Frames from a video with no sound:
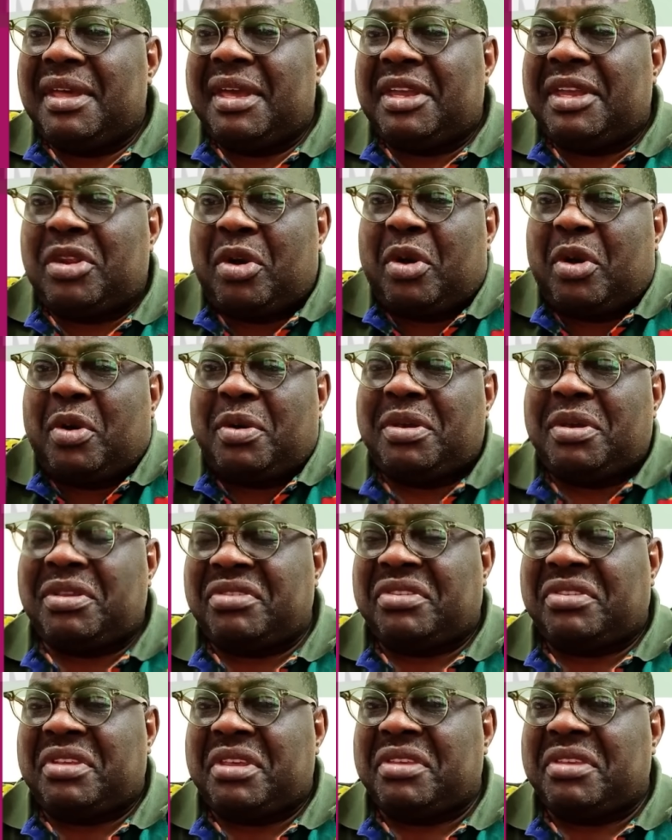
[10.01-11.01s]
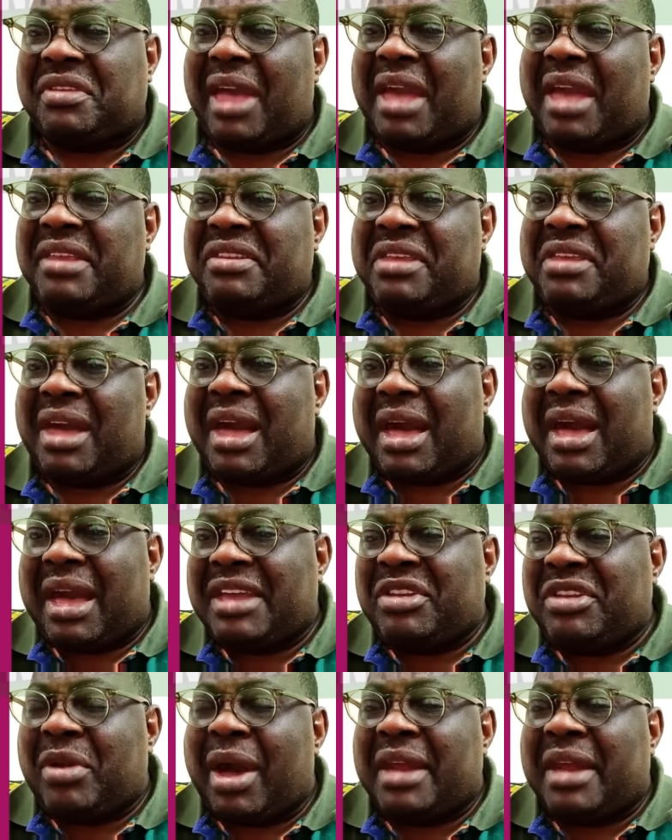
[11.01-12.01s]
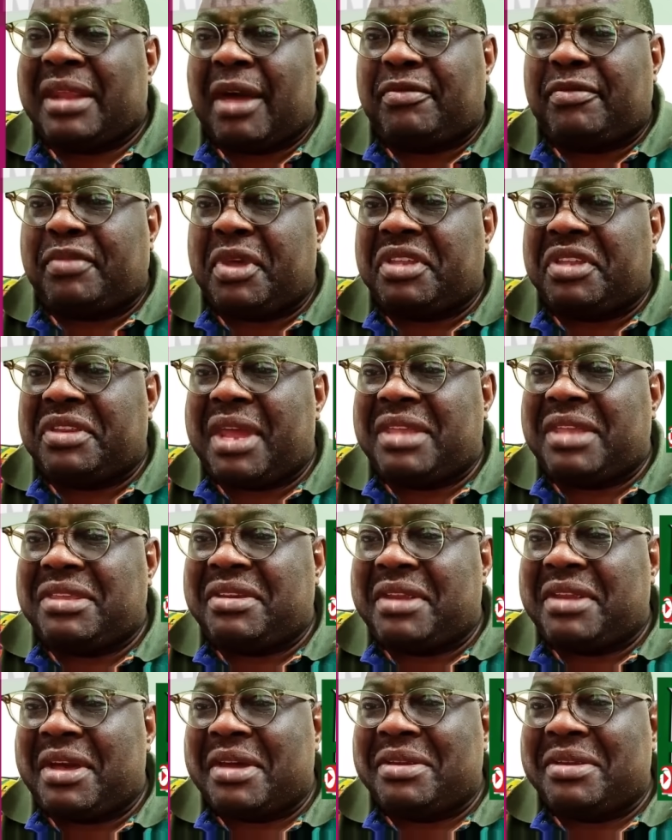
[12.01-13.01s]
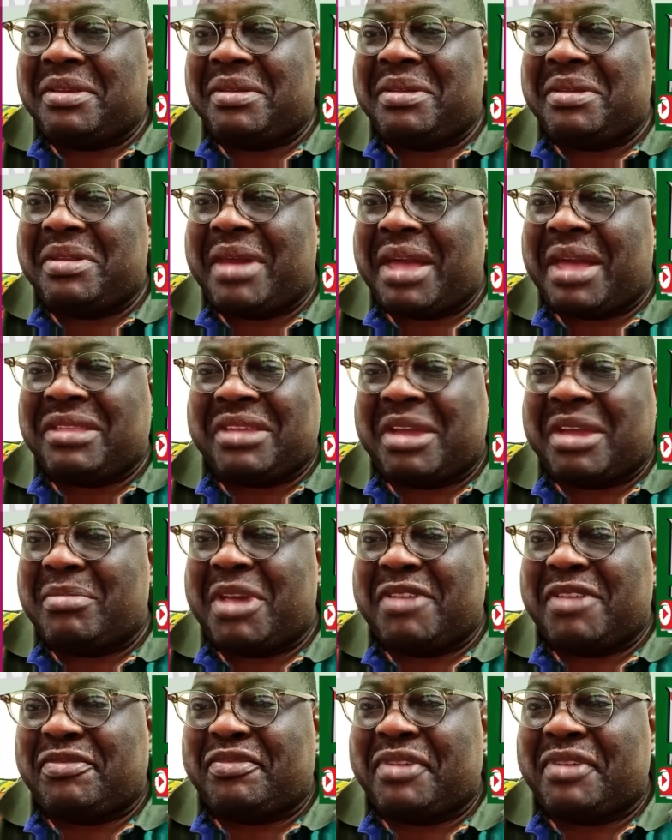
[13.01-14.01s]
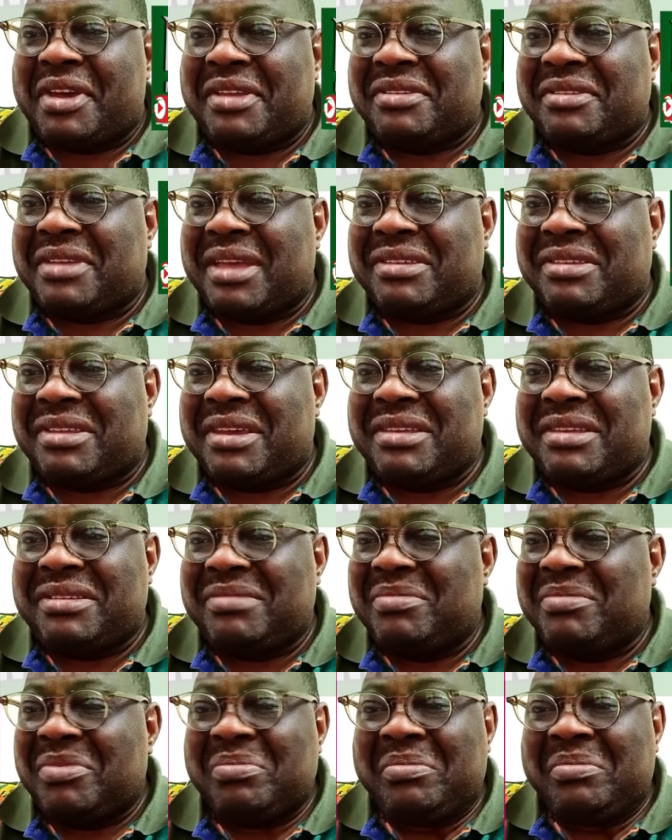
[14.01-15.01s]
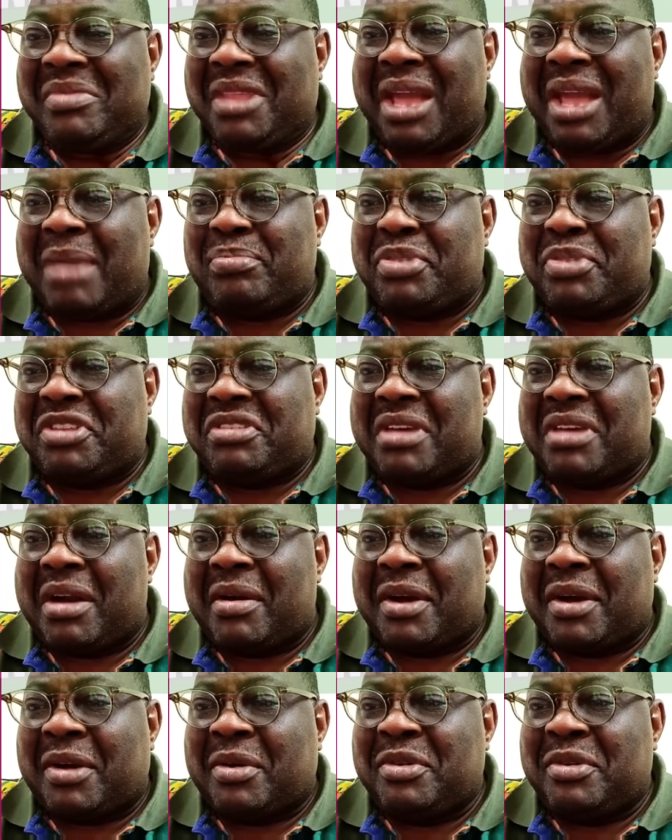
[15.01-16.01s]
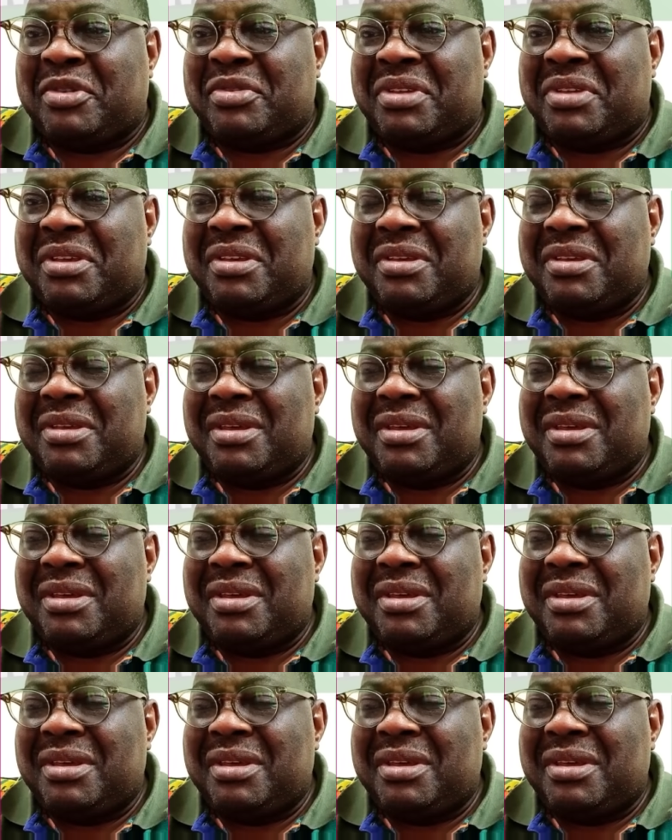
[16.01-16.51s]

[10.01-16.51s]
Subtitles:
You know, is this idea, you know, an average Nigerian, you know, I tell my friends, I said, I pity our country.